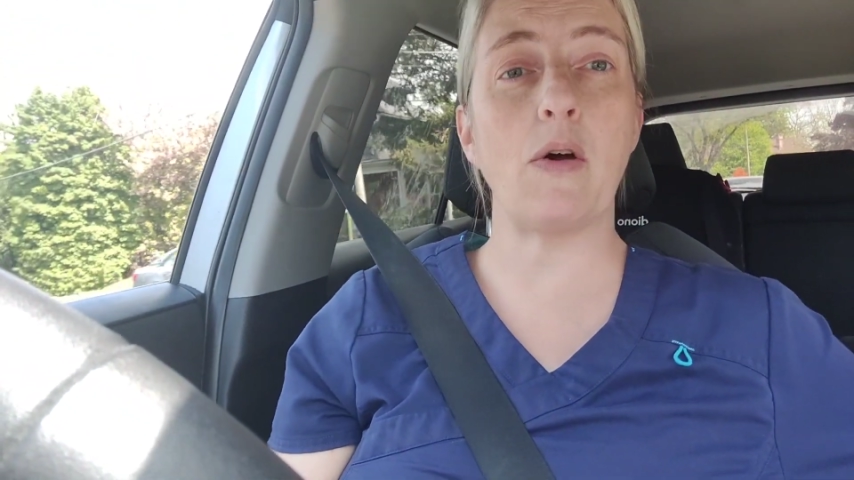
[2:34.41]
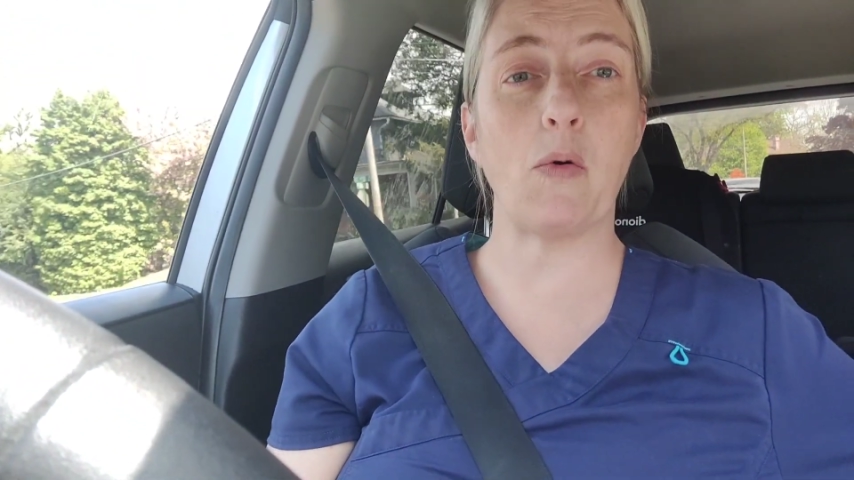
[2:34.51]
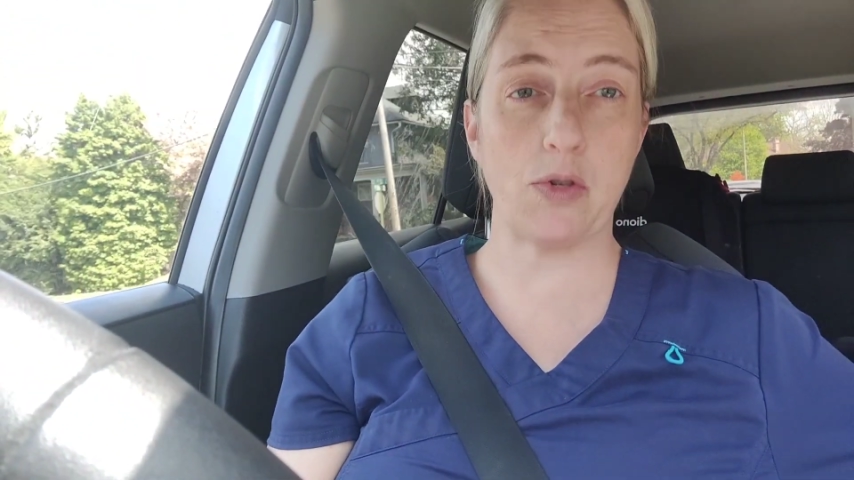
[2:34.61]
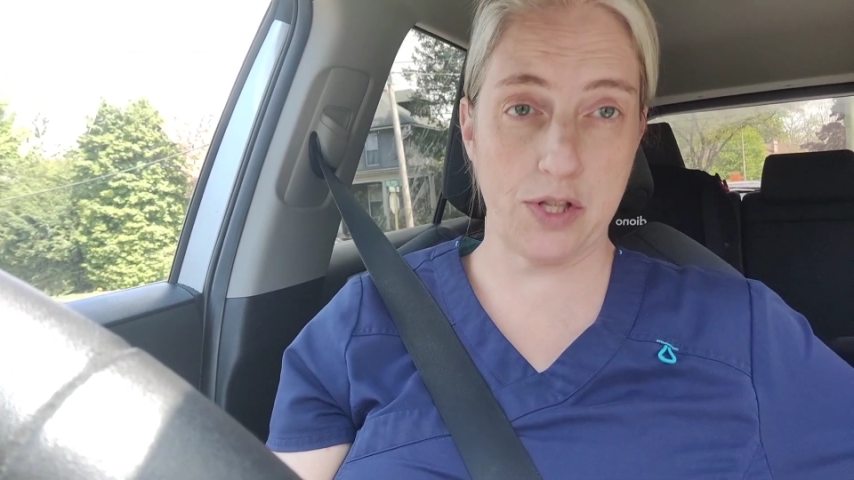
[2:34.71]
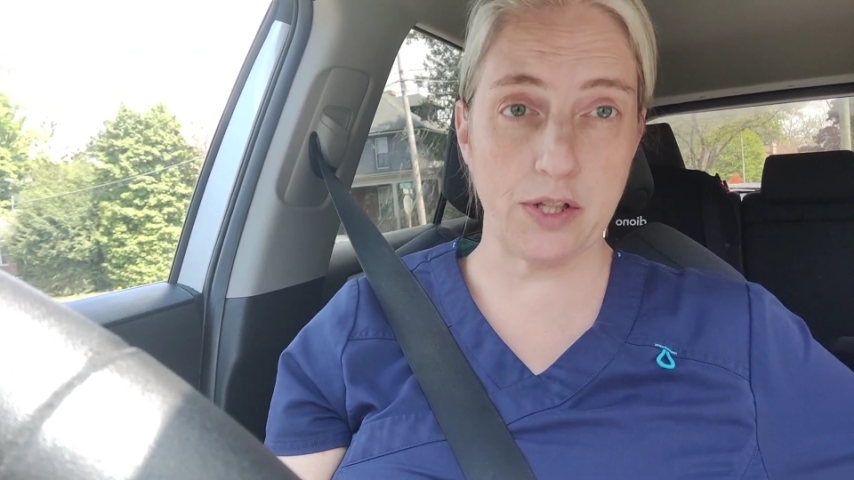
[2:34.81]

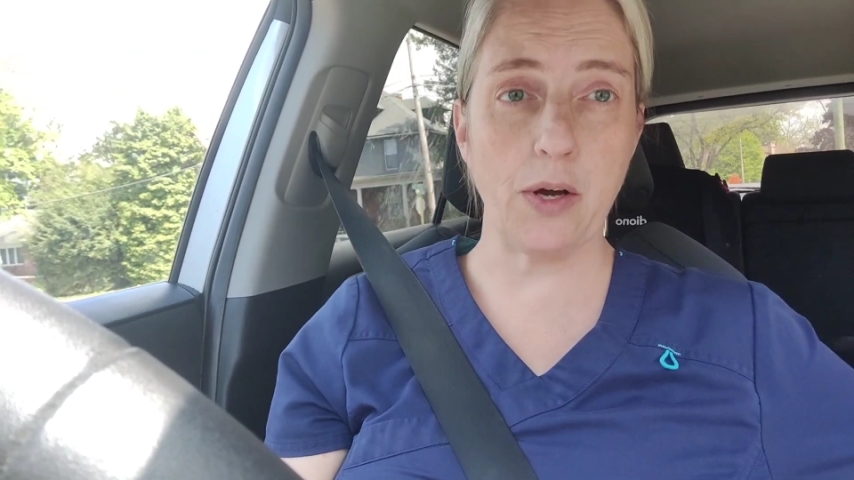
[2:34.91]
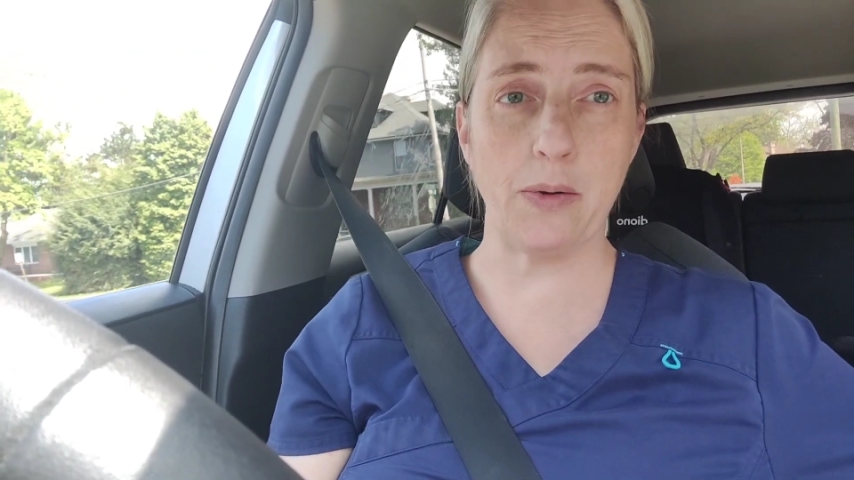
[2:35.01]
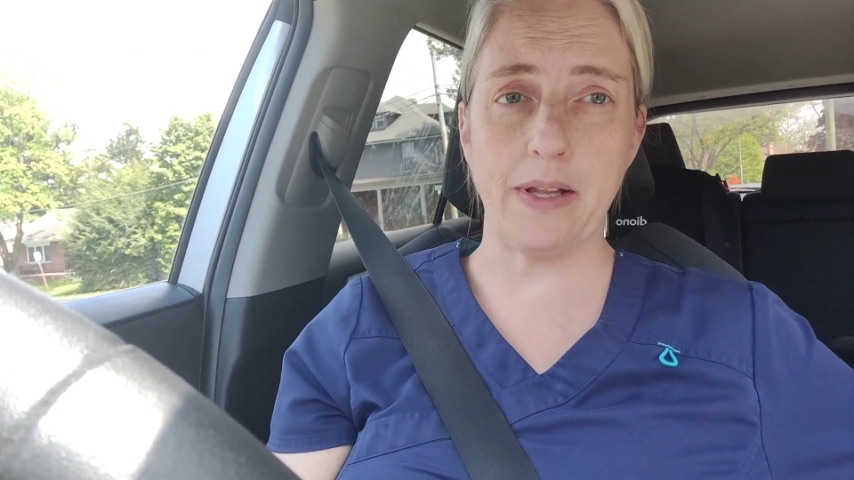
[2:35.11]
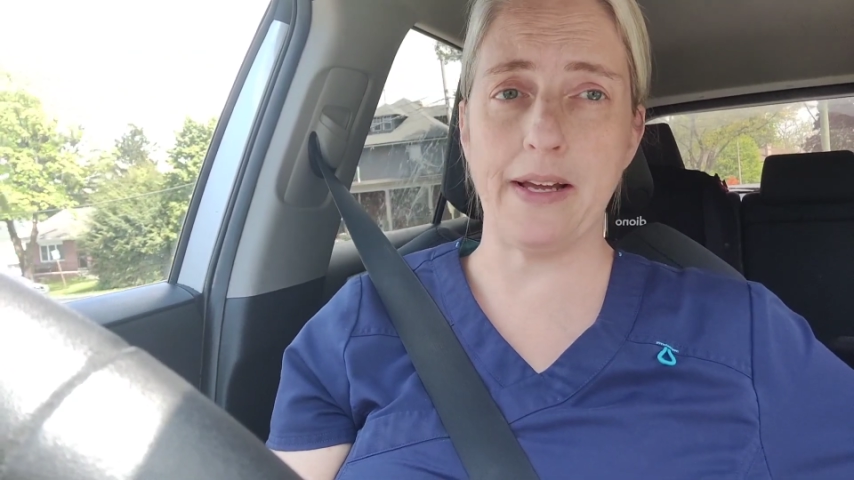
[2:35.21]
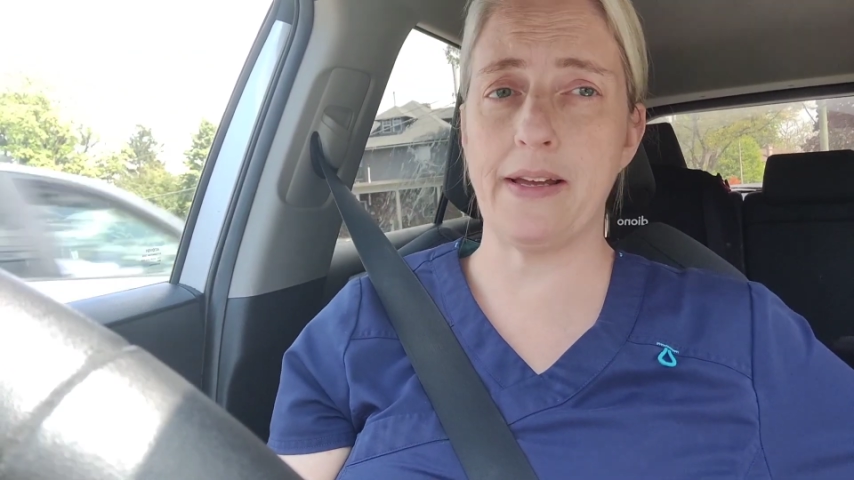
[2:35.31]
or
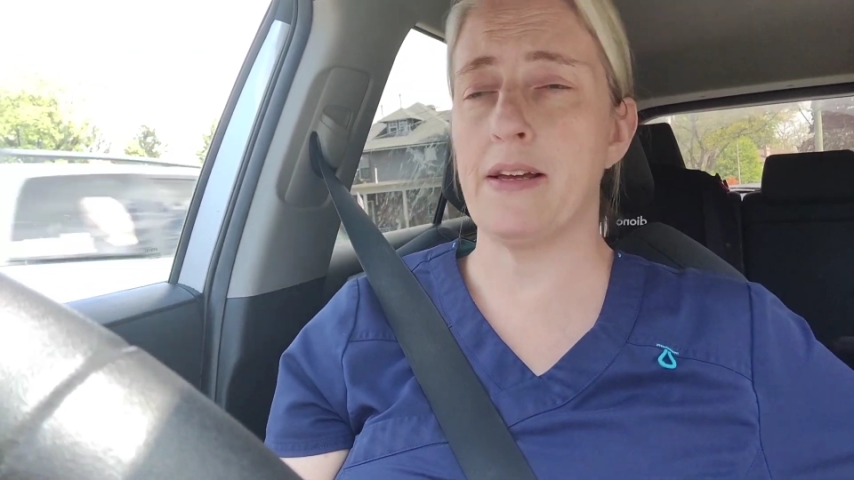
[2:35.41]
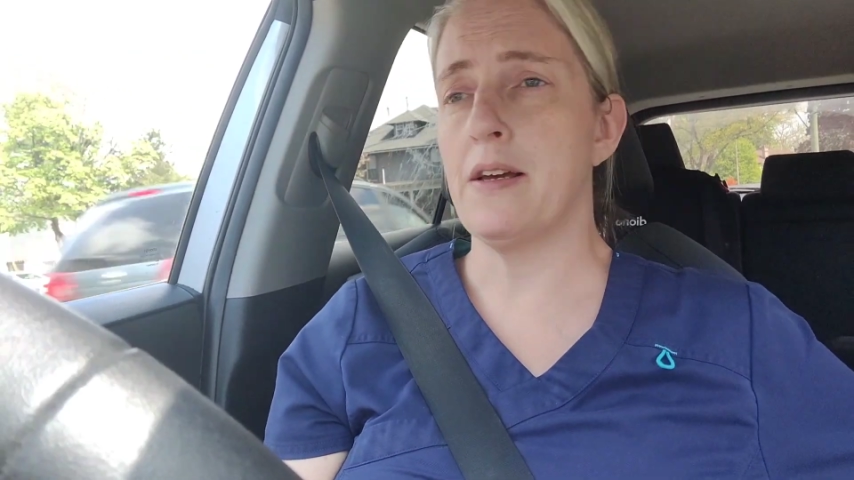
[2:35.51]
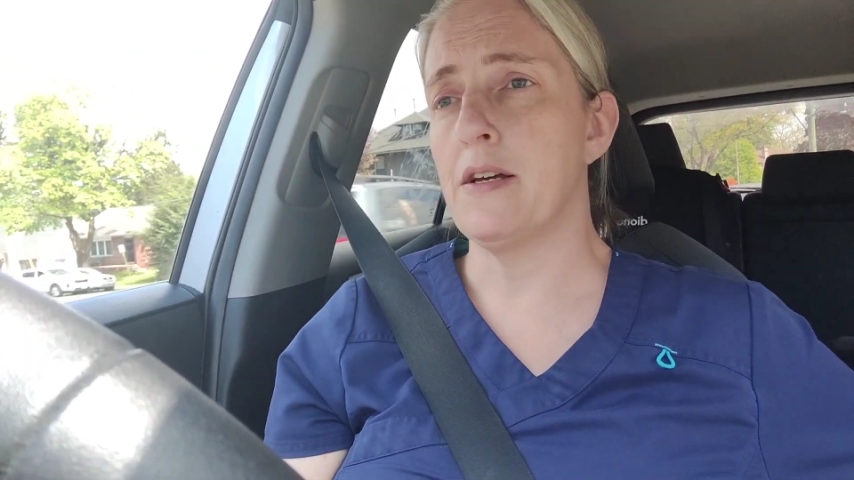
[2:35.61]
slowly.